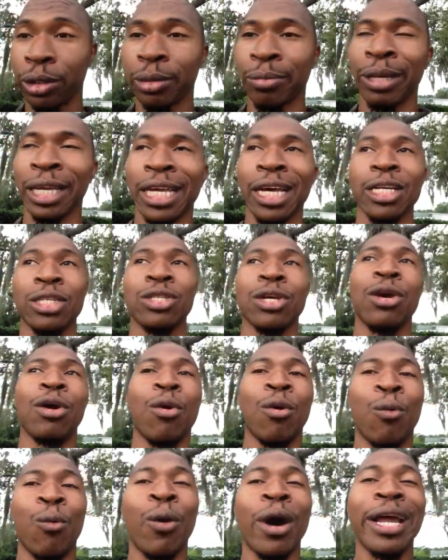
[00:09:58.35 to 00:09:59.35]
because
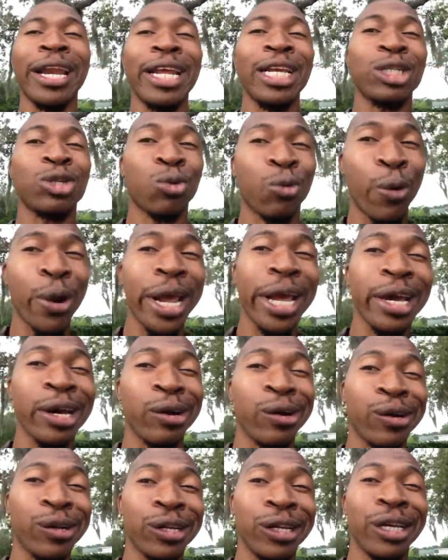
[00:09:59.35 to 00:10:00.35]
what is
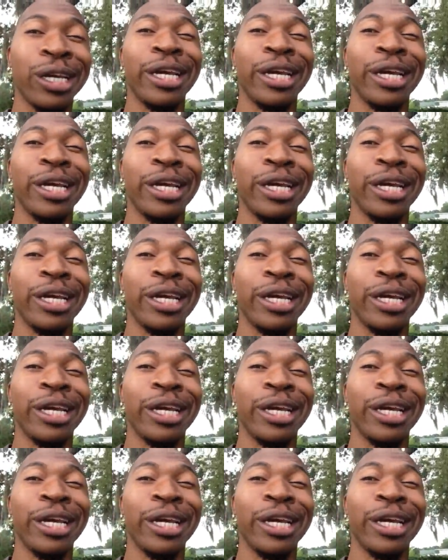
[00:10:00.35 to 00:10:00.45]
real